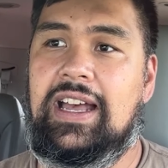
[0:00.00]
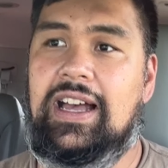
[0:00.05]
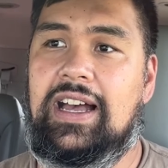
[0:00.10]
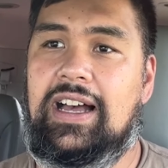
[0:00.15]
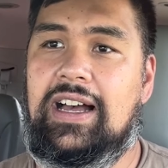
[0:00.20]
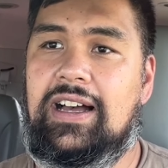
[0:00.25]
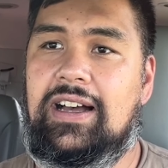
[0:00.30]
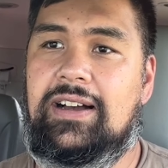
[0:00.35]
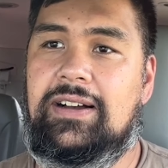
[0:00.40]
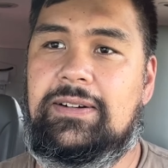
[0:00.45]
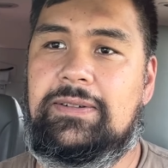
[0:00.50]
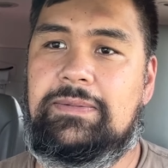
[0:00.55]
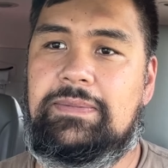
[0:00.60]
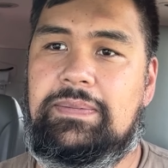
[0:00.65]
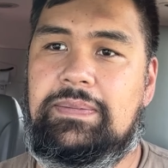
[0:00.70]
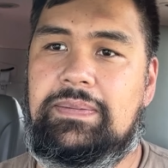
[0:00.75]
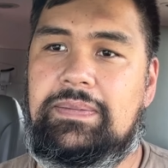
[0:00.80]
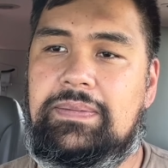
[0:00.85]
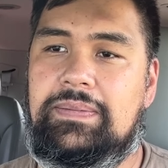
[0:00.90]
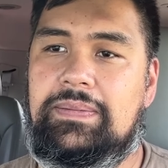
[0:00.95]

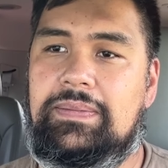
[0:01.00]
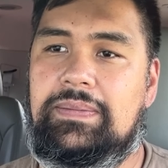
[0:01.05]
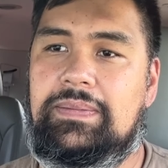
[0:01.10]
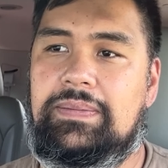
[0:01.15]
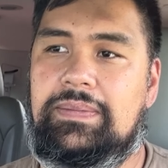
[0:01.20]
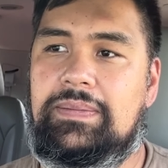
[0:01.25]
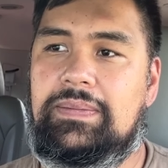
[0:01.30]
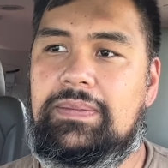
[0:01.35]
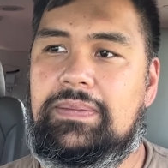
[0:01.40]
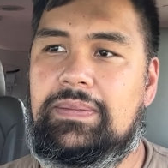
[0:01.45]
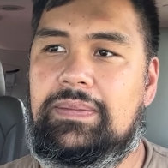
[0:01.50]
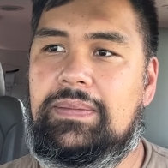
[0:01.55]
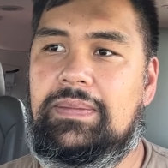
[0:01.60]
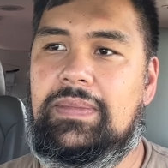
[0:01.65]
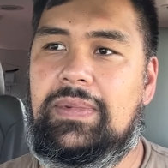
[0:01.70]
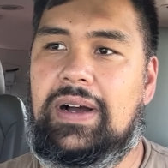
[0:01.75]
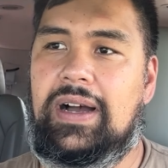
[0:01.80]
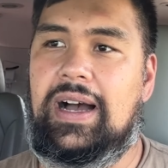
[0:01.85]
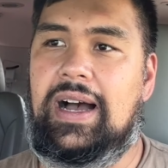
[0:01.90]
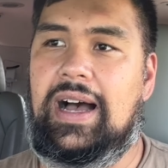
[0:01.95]

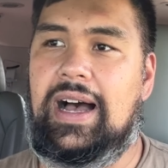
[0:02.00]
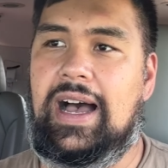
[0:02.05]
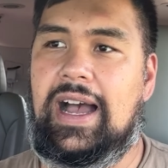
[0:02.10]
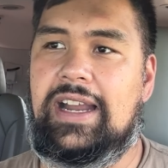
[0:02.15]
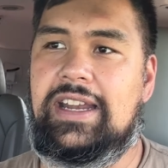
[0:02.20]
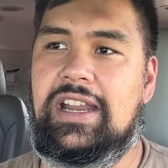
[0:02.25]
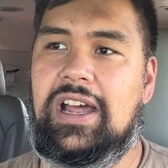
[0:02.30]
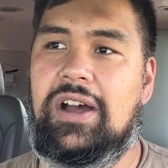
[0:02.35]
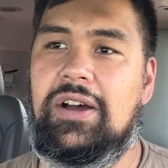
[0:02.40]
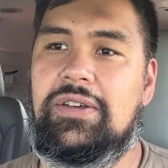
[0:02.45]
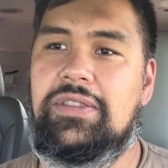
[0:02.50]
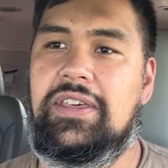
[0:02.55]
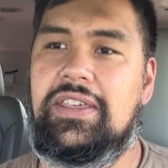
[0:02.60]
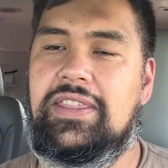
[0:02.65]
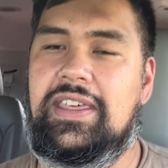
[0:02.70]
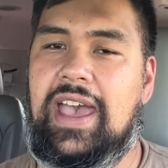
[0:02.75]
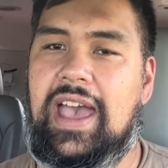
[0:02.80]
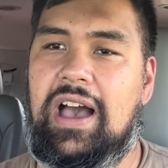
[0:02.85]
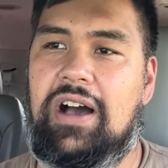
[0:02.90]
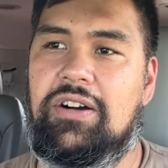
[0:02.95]
Um, I know that
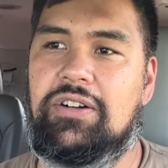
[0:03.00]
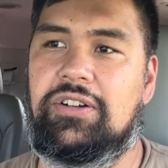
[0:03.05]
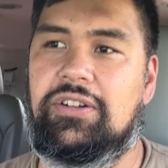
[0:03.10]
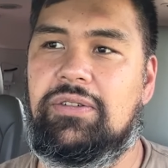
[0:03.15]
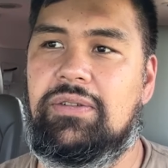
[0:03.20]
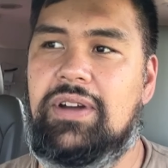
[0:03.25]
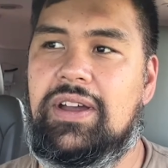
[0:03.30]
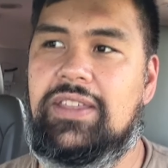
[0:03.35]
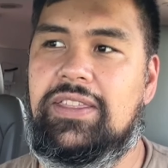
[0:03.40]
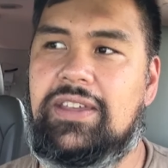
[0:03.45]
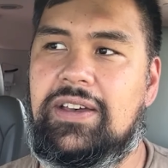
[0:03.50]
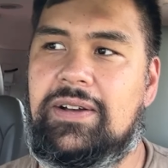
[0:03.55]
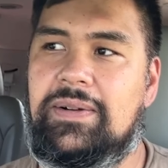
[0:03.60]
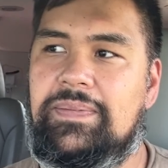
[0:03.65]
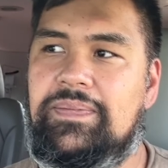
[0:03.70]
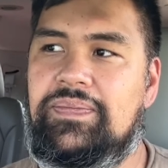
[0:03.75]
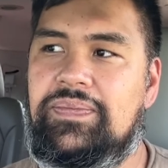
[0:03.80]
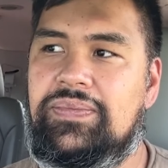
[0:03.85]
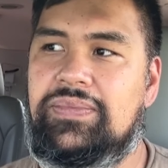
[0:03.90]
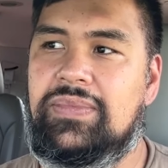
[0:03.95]
the
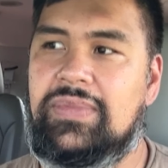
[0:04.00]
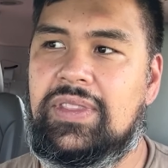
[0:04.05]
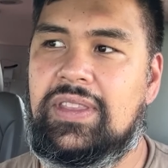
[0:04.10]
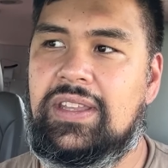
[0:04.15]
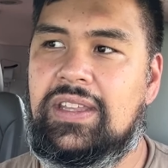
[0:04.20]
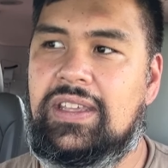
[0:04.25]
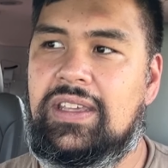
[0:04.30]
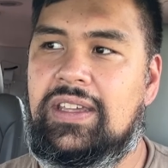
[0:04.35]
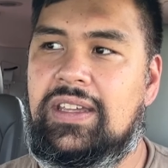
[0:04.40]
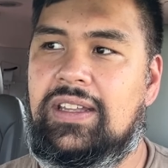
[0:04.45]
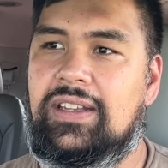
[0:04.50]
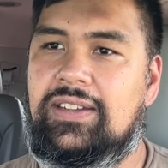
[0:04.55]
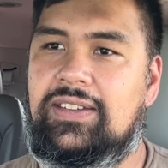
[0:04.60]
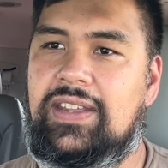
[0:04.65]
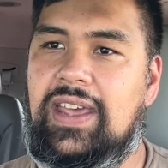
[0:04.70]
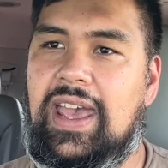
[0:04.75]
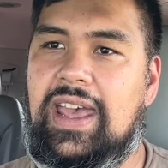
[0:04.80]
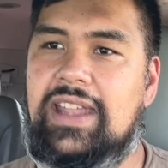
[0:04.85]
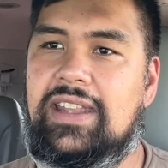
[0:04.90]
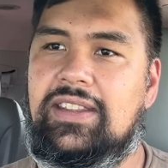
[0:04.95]
algorithm
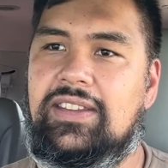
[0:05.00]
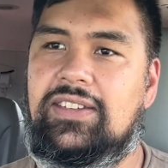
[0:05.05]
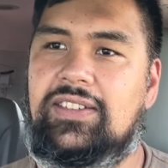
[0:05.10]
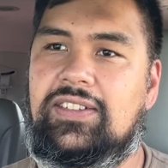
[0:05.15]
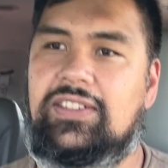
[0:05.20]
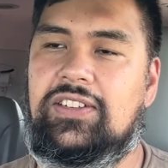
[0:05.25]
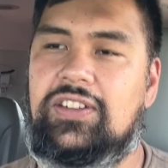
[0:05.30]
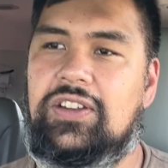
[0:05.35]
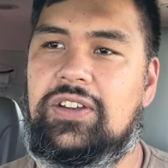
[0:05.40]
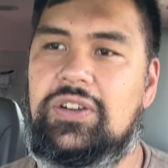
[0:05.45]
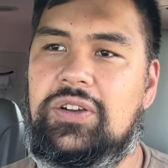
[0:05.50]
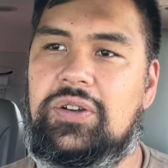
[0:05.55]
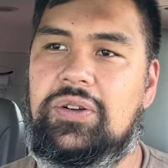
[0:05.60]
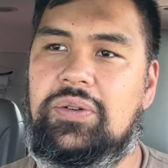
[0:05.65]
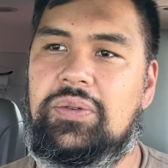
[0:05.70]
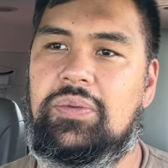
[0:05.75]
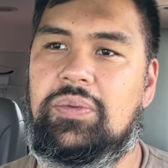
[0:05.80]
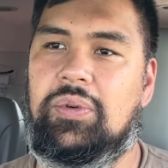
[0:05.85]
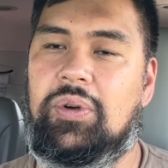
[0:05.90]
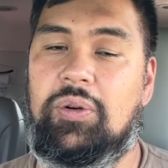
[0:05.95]
tends
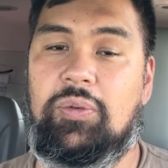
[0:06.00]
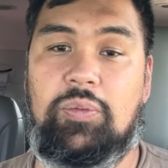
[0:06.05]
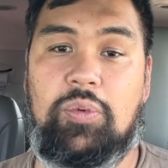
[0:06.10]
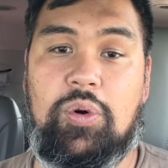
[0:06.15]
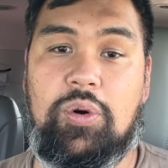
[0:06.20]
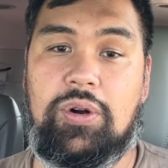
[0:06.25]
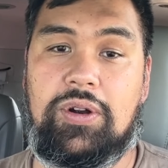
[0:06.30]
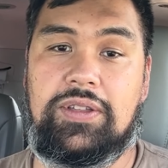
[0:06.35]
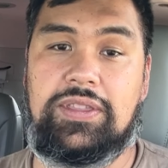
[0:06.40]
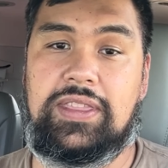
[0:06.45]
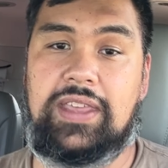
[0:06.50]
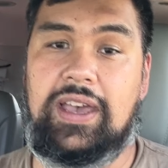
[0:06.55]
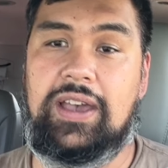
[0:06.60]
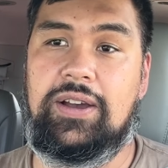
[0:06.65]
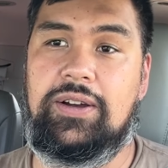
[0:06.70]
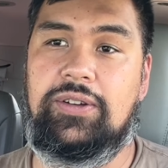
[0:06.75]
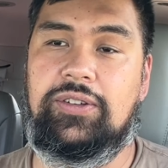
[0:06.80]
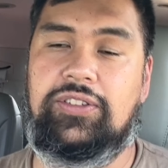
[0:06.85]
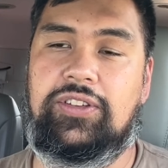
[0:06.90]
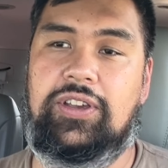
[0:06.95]
to reward
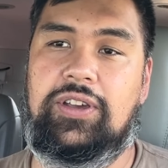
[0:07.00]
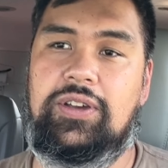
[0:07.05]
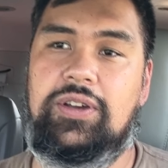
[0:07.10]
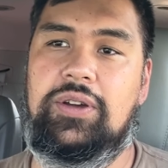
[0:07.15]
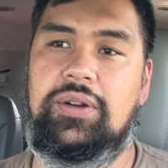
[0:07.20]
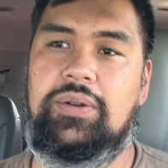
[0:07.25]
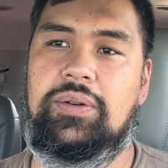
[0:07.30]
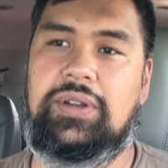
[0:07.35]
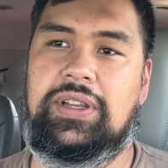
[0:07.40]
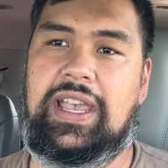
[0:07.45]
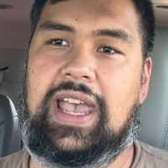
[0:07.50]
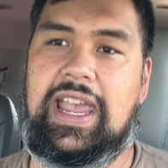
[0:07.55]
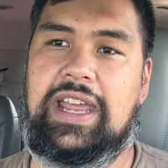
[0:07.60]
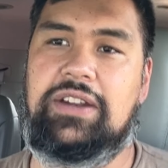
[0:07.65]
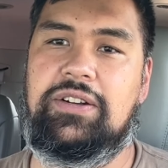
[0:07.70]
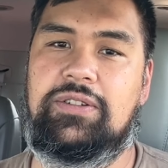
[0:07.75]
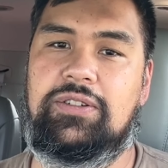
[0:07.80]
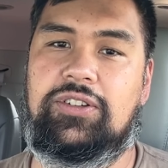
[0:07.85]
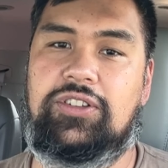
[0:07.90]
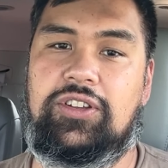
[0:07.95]
those who
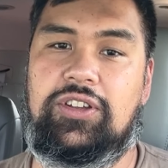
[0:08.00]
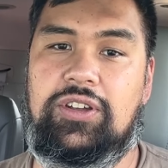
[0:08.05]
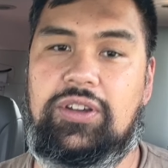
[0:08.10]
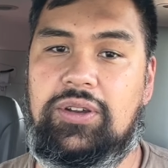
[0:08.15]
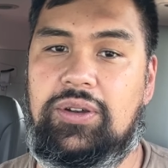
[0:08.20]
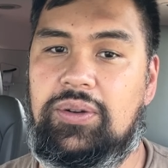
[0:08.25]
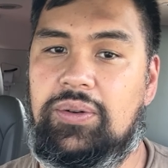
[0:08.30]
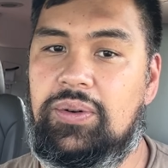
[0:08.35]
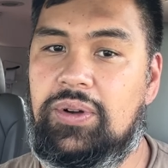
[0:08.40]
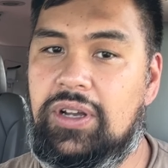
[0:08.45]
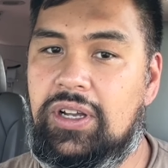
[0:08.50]
cater to